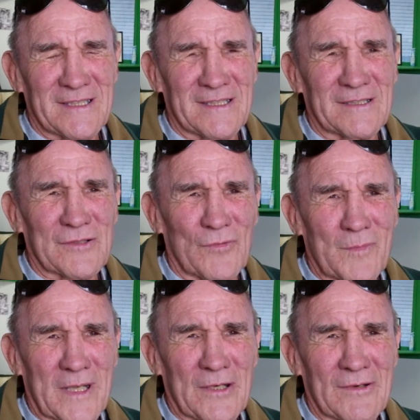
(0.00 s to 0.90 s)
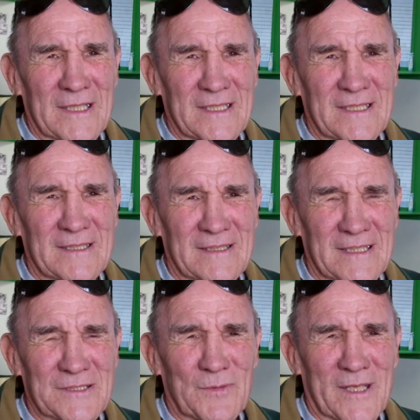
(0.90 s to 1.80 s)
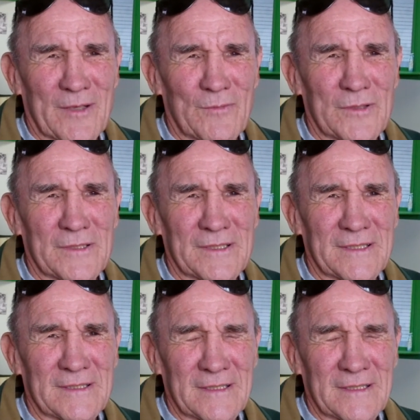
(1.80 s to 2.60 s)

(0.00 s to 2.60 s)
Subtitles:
And I told my granny that's what I wanted